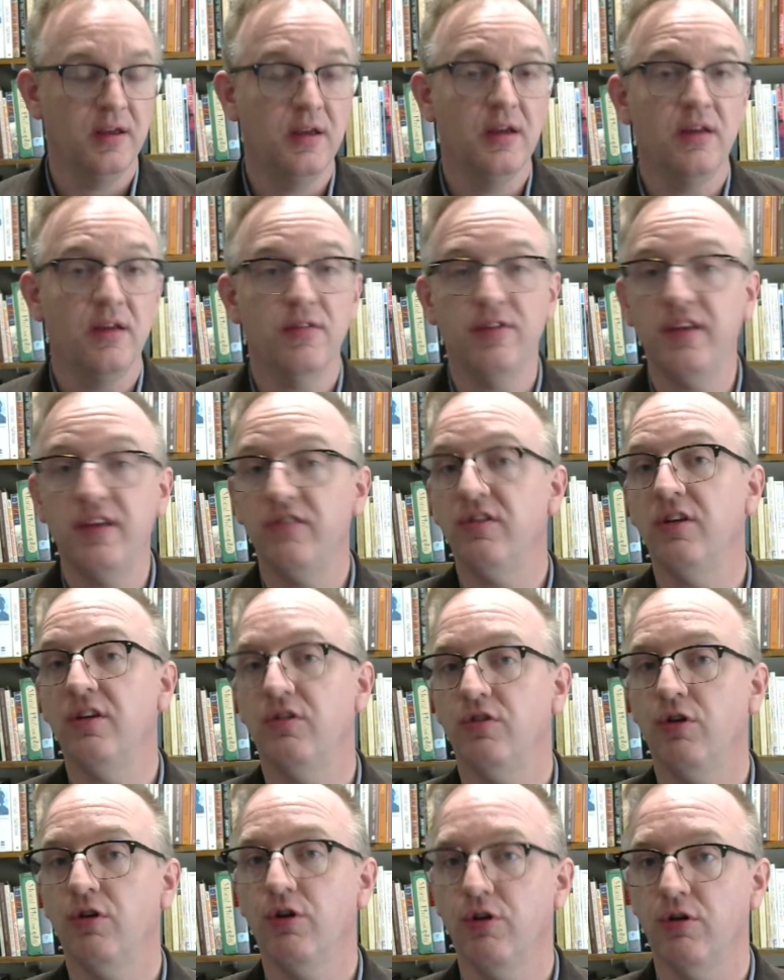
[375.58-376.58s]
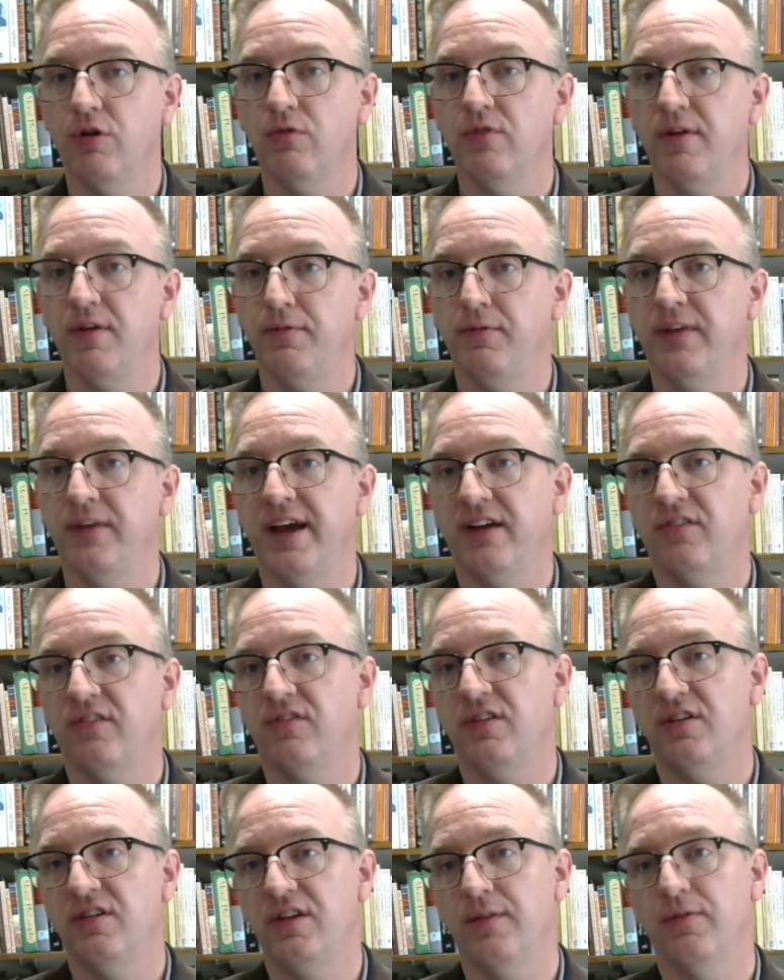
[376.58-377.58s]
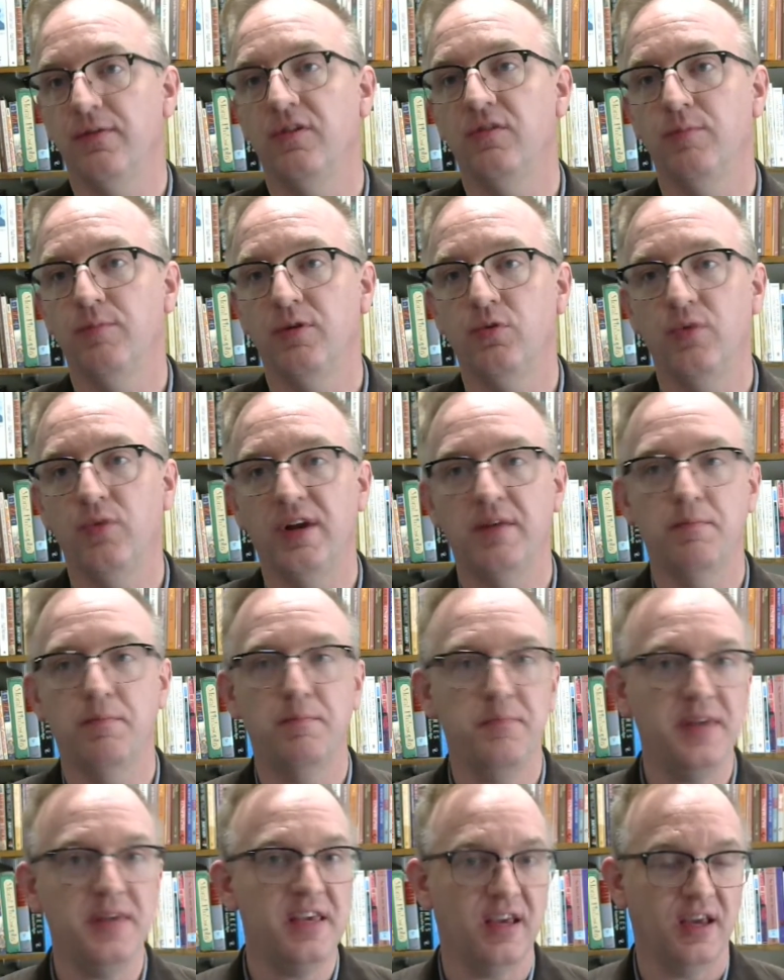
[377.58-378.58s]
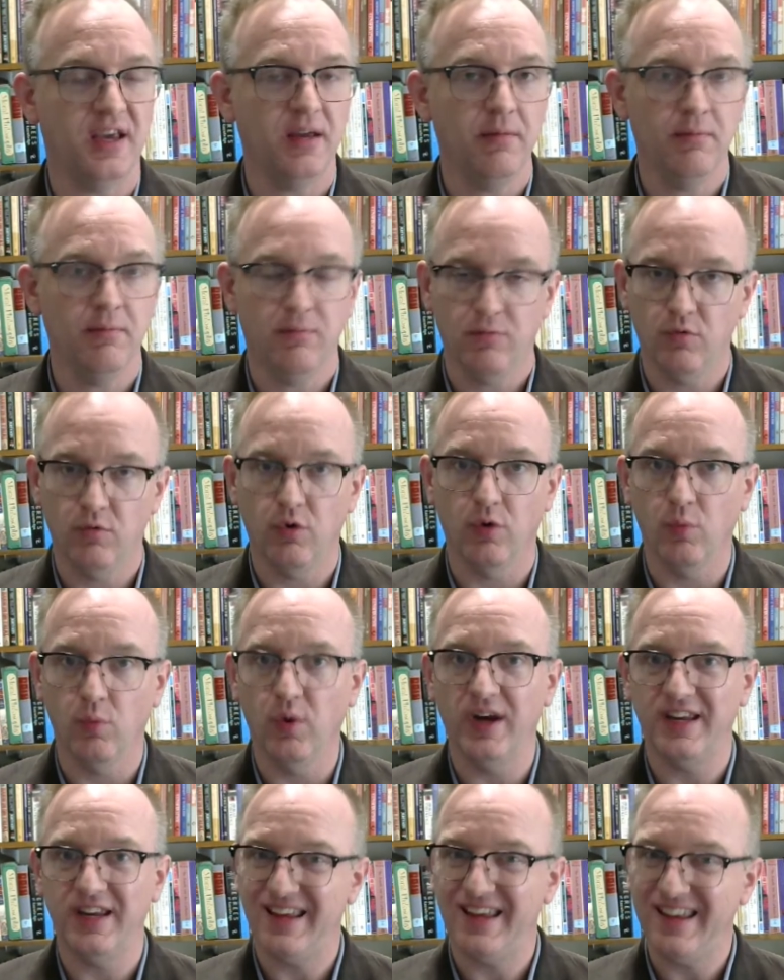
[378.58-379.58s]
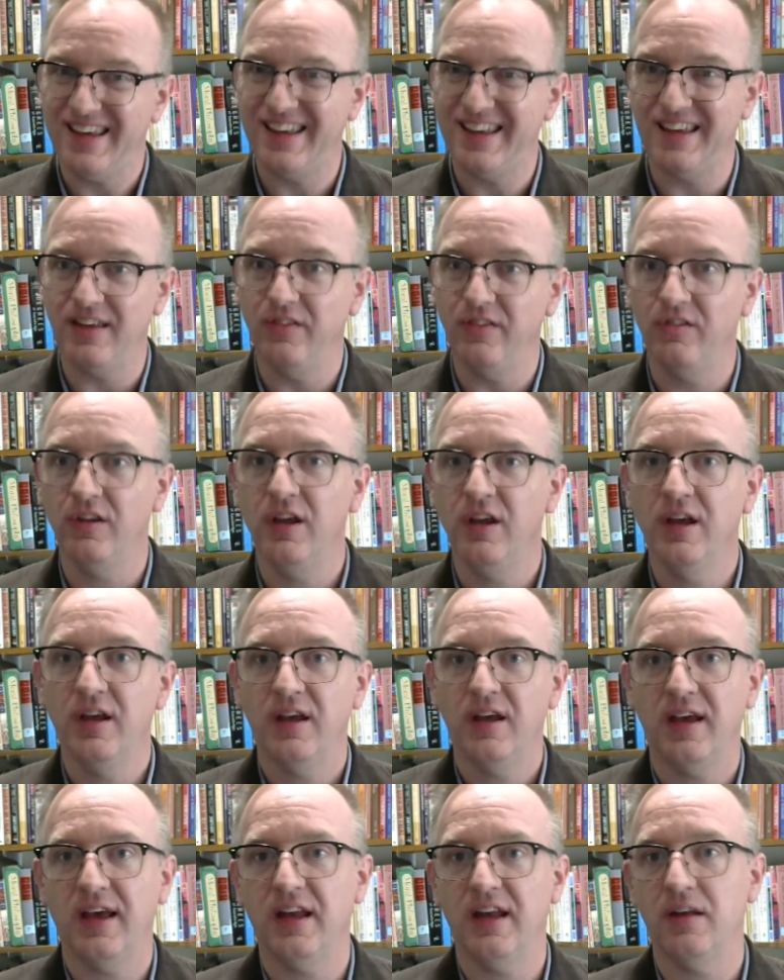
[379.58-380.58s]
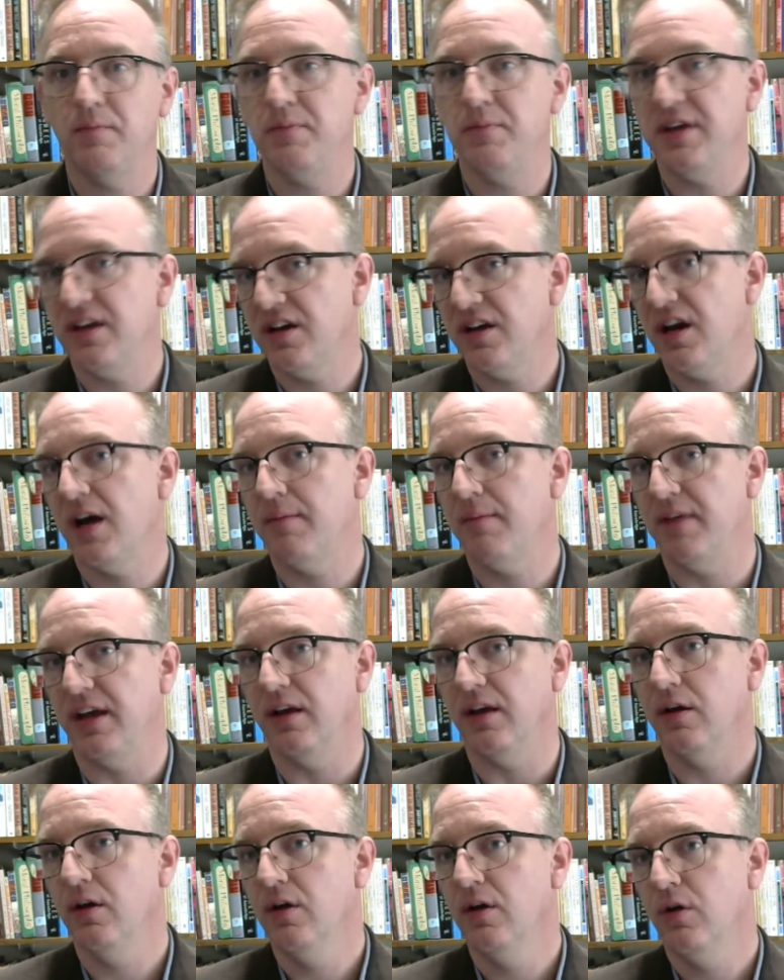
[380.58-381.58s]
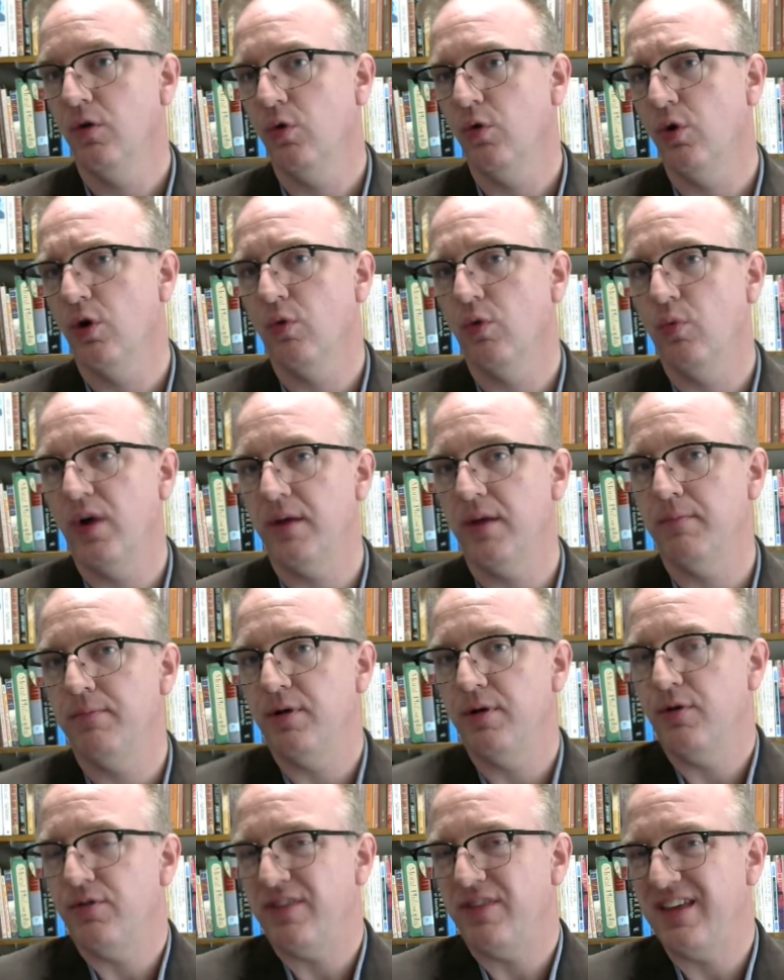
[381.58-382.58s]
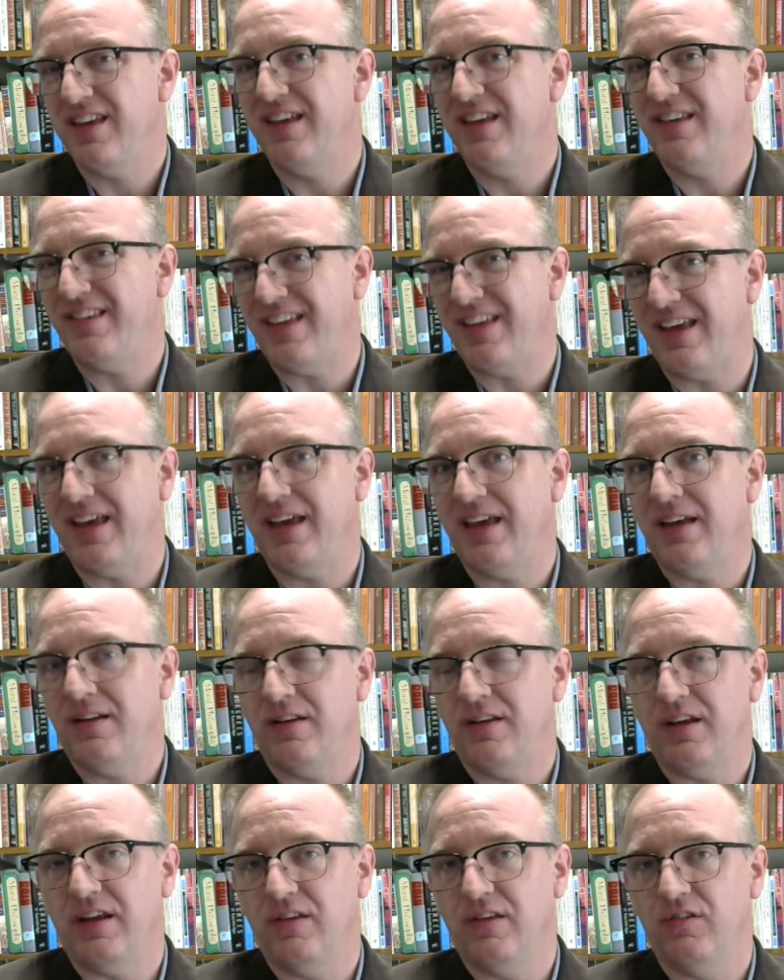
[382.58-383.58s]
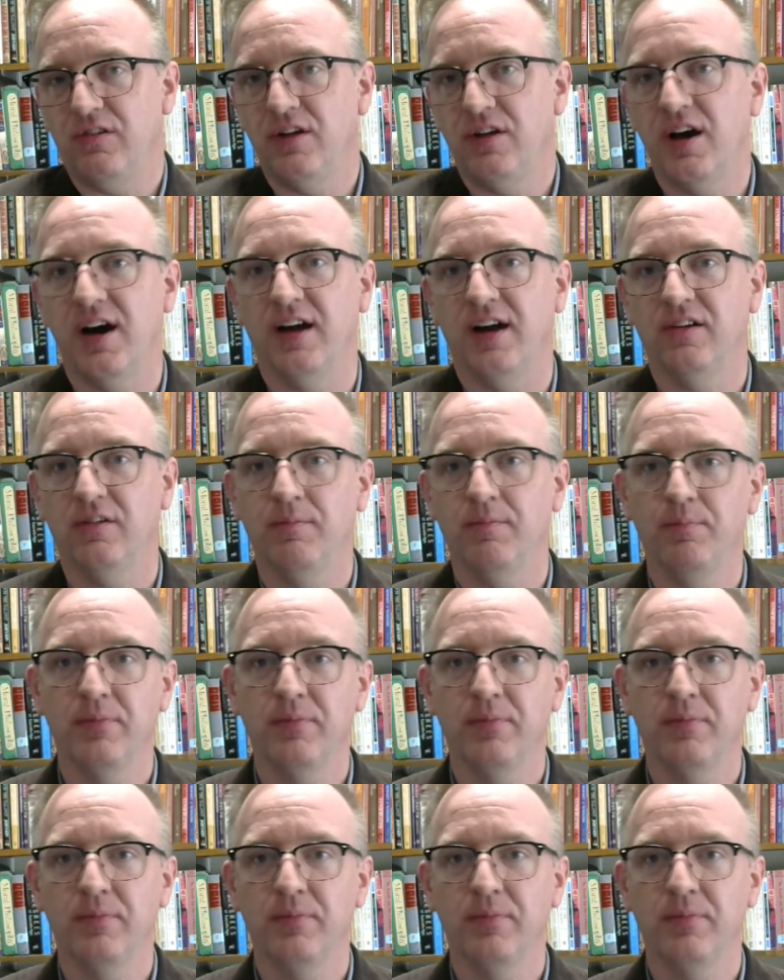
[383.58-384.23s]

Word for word: This in turn reflects the difference between being, or what is, and becoming, or what both is and is not.